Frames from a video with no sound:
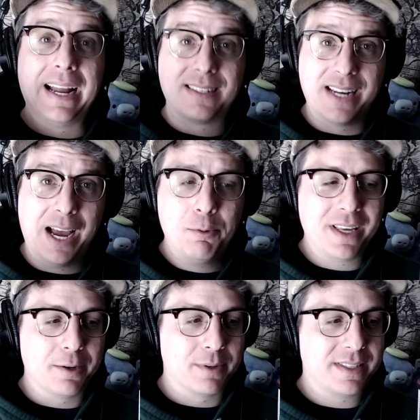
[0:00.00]
And now,
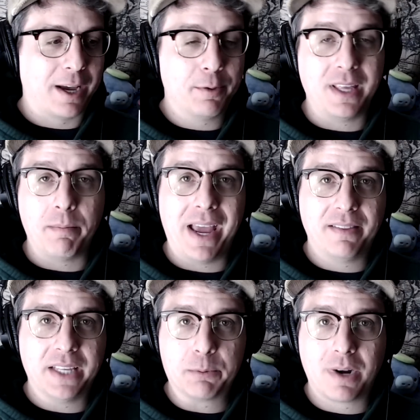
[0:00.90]
here is how the
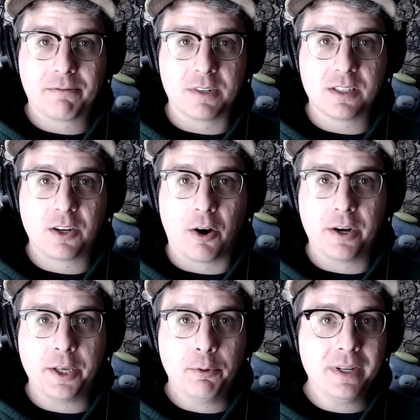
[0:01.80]
Manley Reference
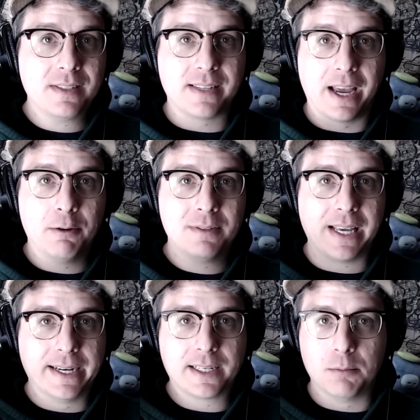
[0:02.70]
Cardioid sounds
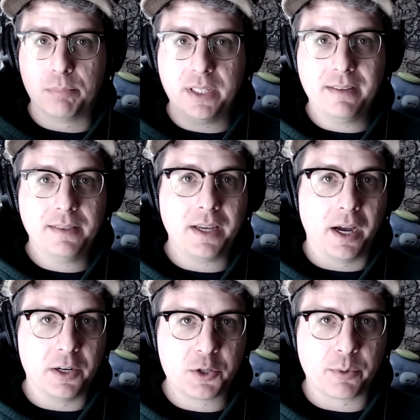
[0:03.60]
in a completely
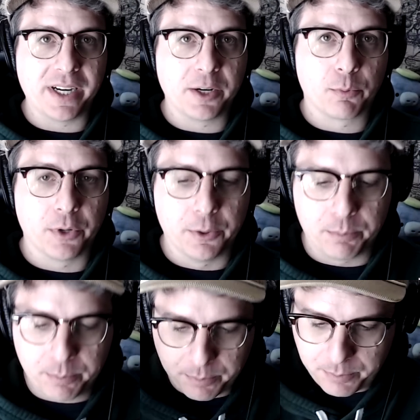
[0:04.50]
untreated room.